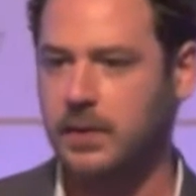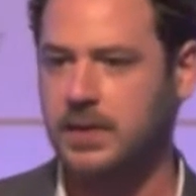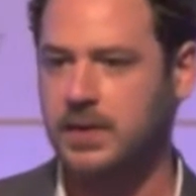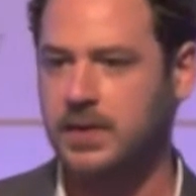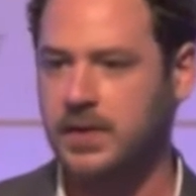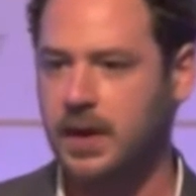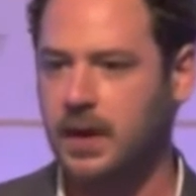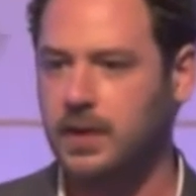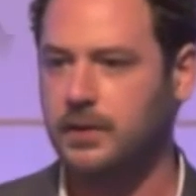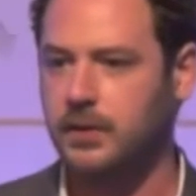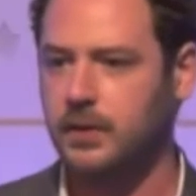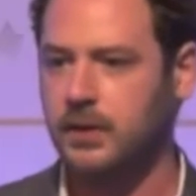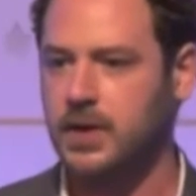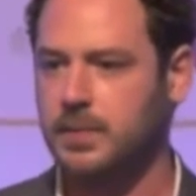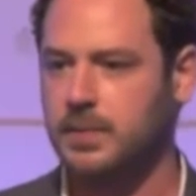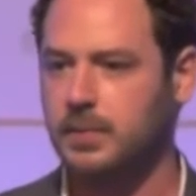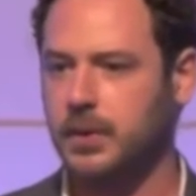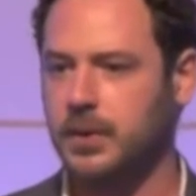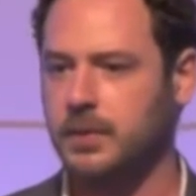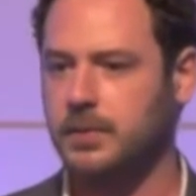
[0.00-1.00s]
to how insightful
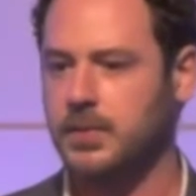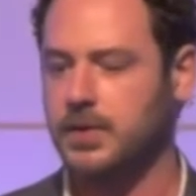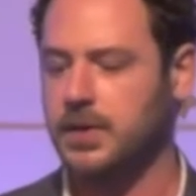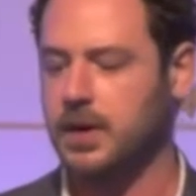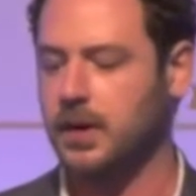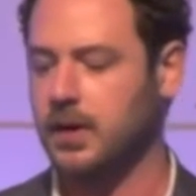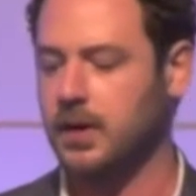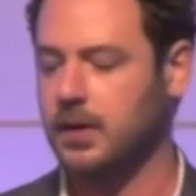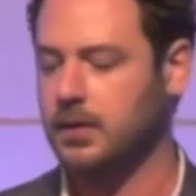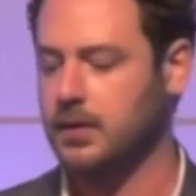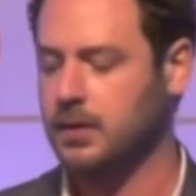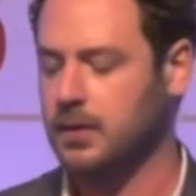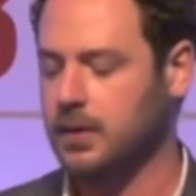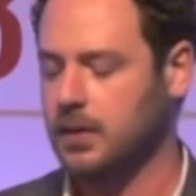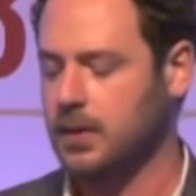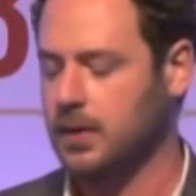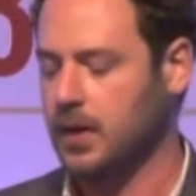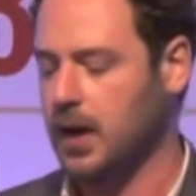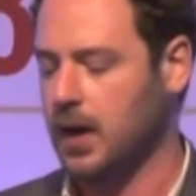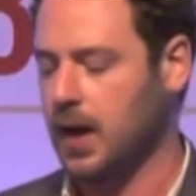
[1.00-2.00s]
these blooms are.
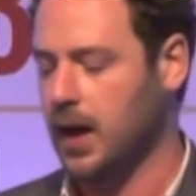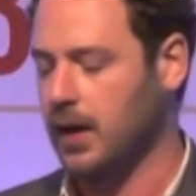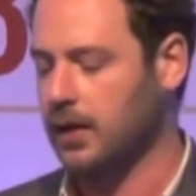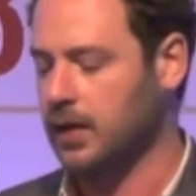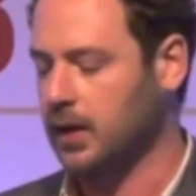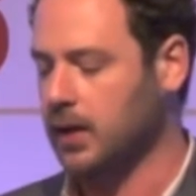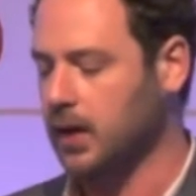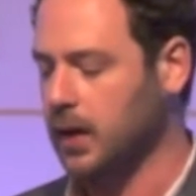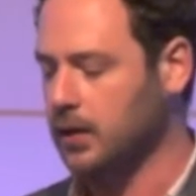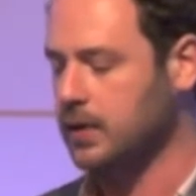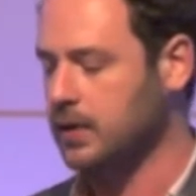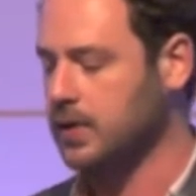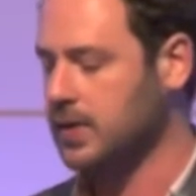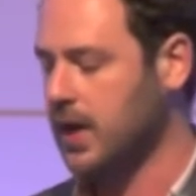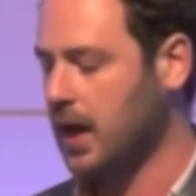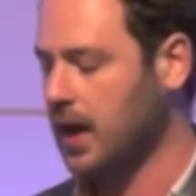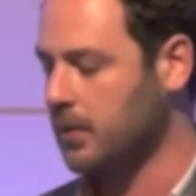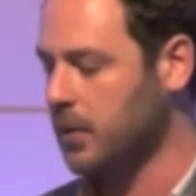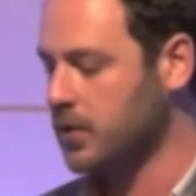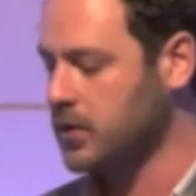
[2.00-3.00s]
The colour is
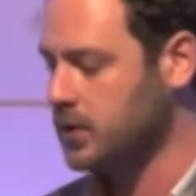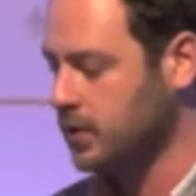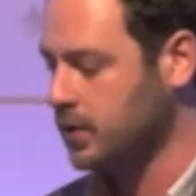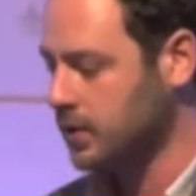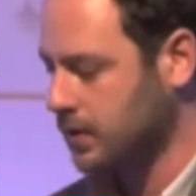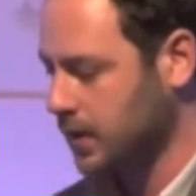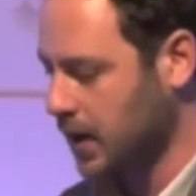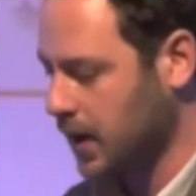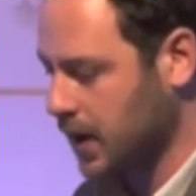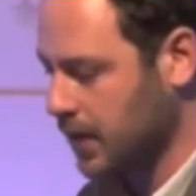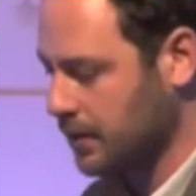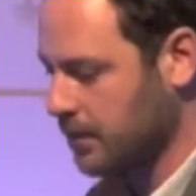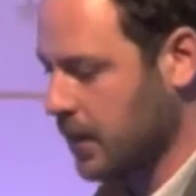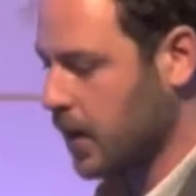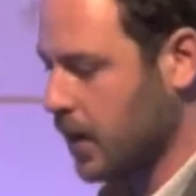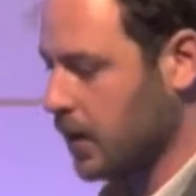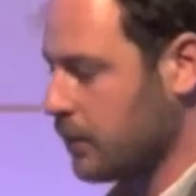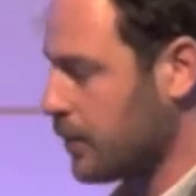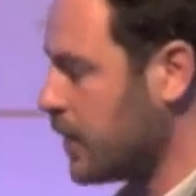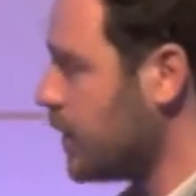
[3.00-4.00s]
how much you
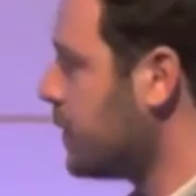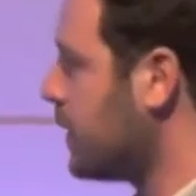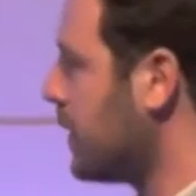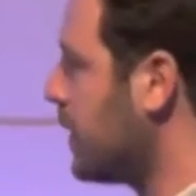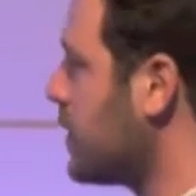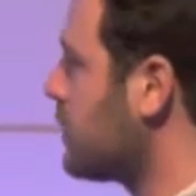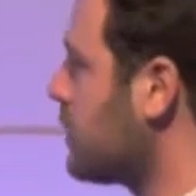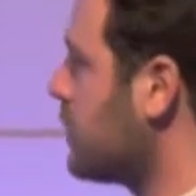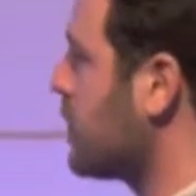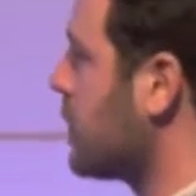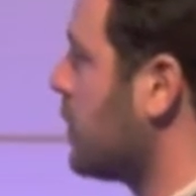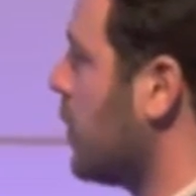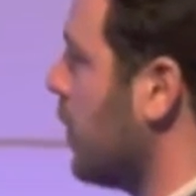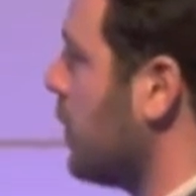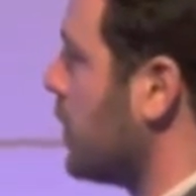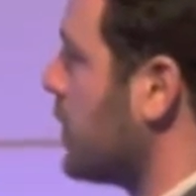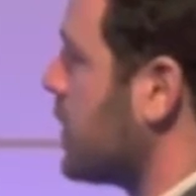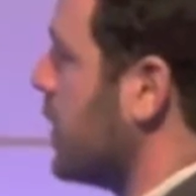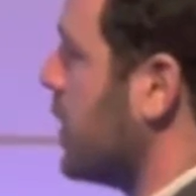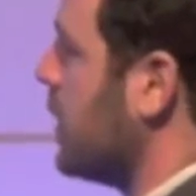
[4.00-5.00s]
agree with this
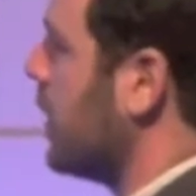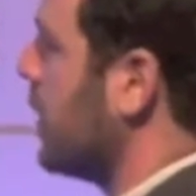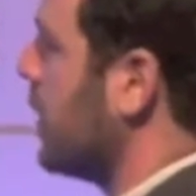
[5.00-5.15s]
response. So